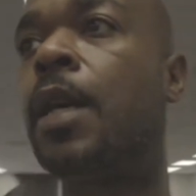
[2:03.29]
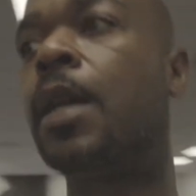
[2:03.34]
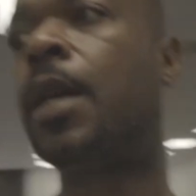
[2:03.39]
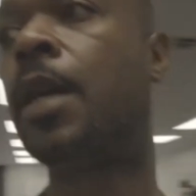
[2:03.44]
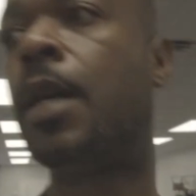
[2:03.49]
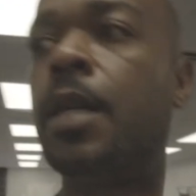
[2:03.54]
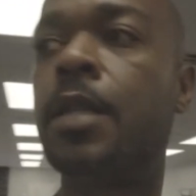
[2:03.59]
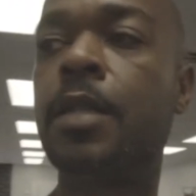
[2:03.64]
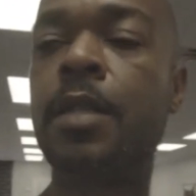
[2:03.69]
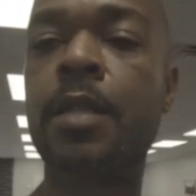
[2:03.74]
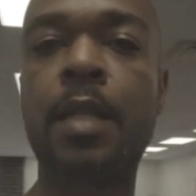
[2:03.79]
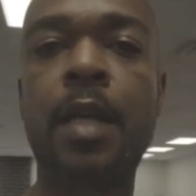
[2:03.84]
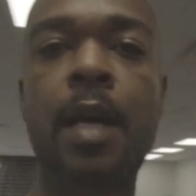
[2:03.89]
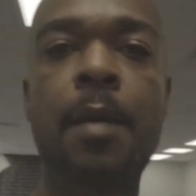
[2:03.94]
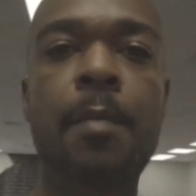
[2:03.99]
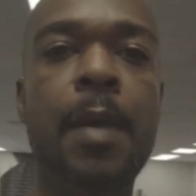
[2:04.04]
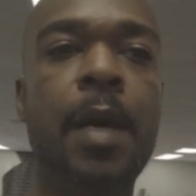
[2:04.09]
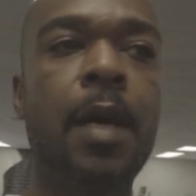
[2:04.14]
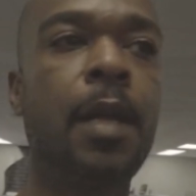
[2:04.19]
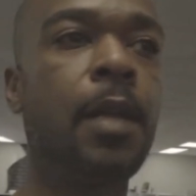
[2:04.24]
I
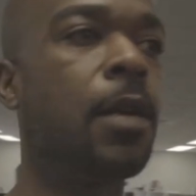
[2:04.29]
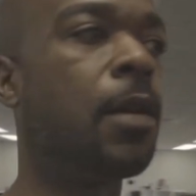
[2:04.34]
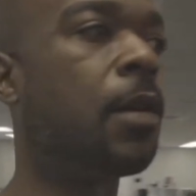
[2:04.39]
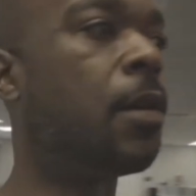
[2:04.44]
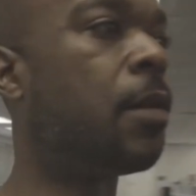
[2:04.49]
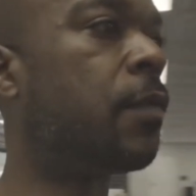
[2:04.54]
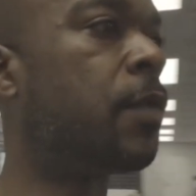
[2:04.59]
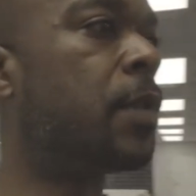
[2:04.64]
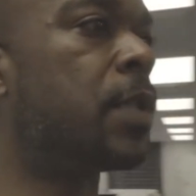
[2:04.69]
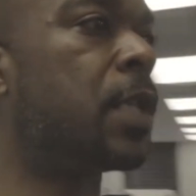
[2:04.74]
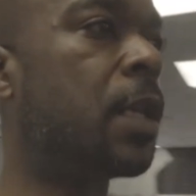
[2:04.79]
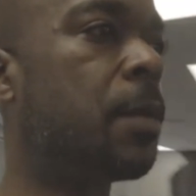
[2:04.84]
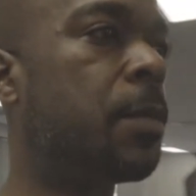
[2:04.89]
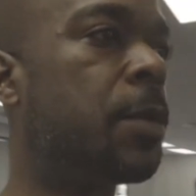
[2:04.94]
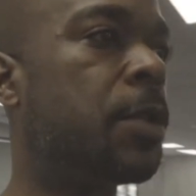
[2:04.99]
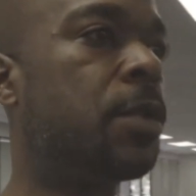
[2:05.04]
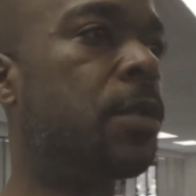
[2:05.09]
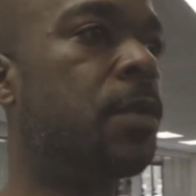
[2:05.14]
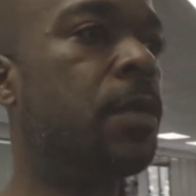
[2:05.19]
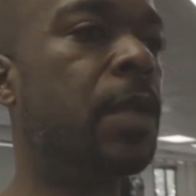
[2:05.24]
stopped by the office I'll
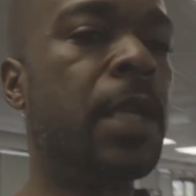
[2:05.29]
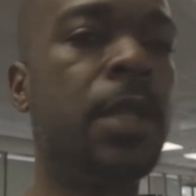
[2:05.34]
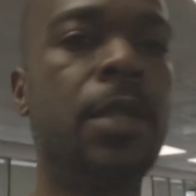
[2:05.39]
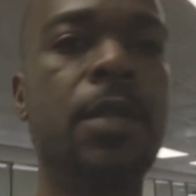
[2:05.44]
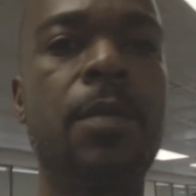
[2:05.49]
be shooting at